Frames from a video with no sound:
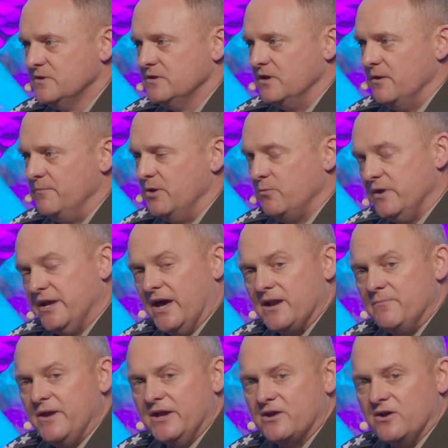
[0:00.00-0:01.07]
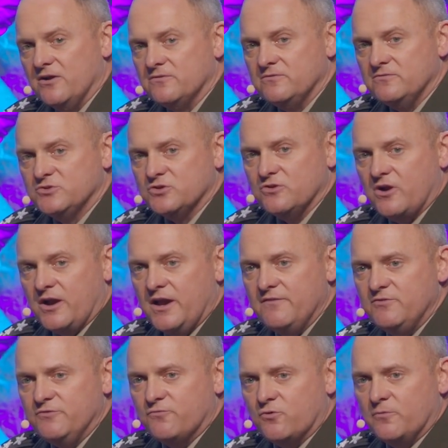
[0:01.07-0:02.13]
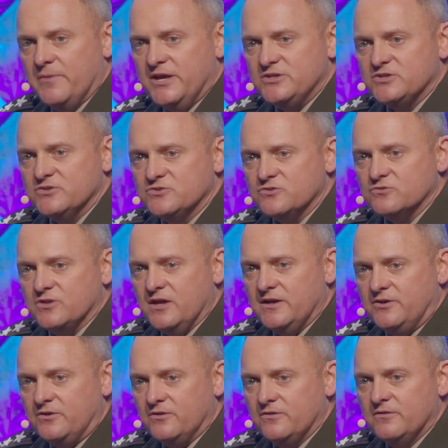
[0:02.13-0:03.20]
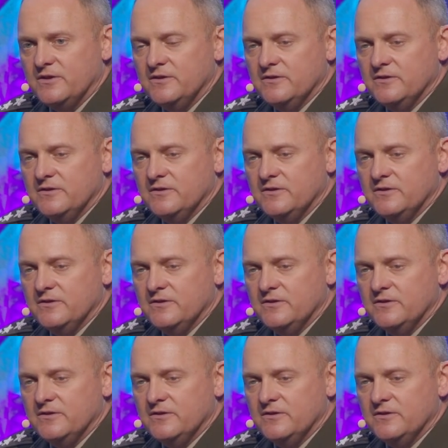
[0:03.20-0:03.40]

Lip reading: And we got to make sure our heavy formations are lighter